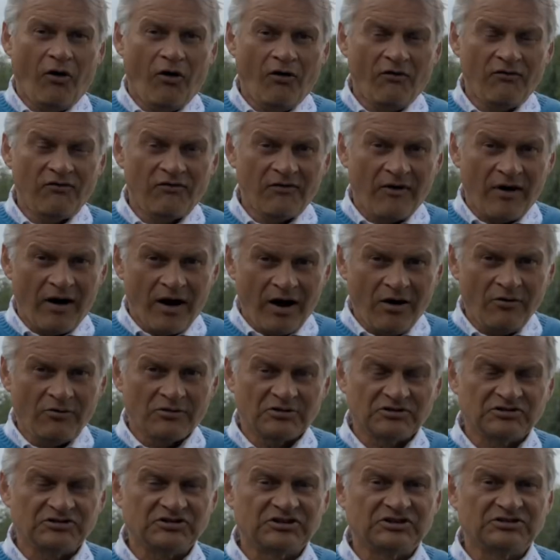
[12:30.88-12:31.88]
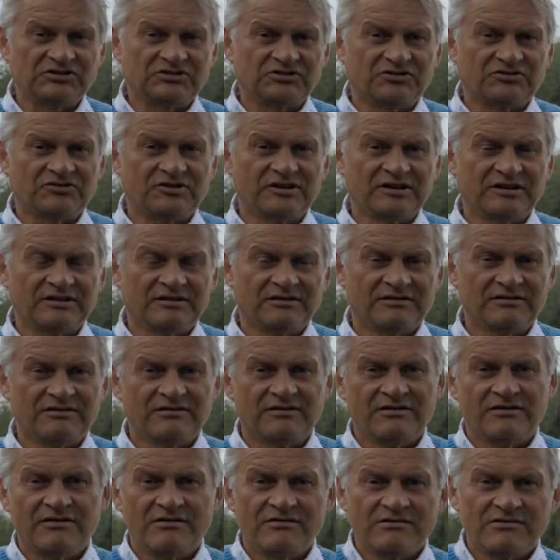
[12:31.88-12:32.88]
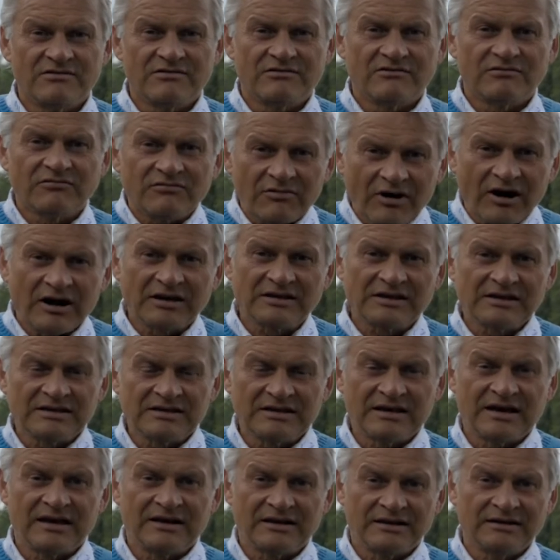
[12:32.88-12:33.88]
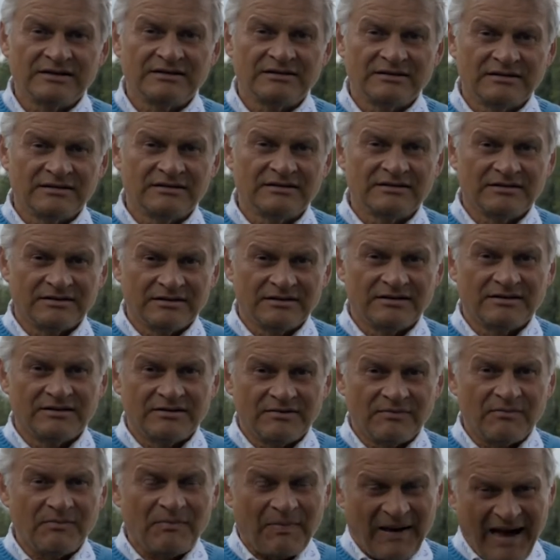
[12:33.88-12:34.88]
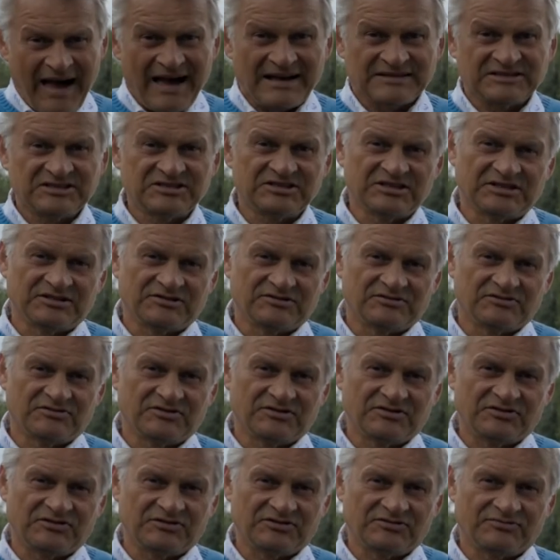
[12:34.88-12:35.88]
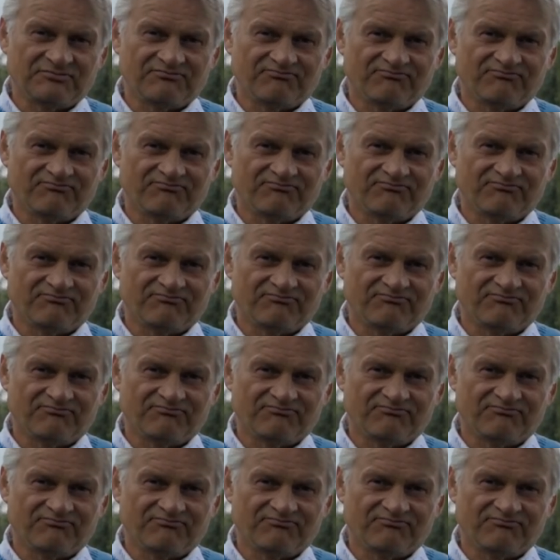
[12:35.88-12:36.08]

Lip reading: of our century rather than past centuries.